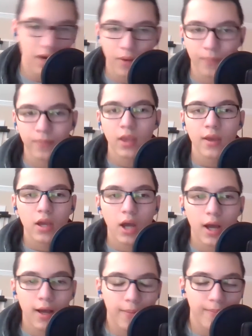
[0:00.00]
know.
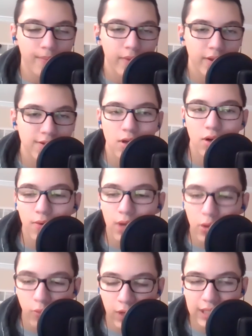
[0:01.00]
Um, so
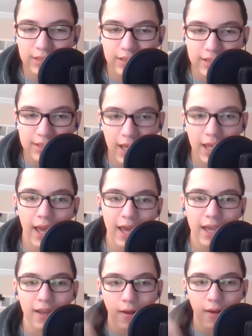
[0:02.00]
we need to say,
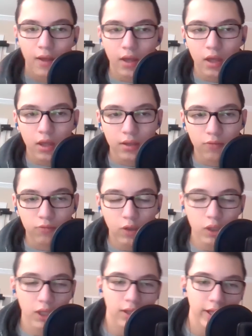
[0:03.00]
hey,
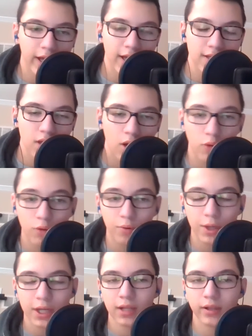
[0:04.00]
working class, we're
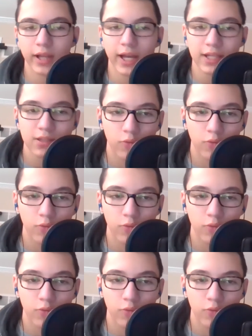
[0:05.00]
working class.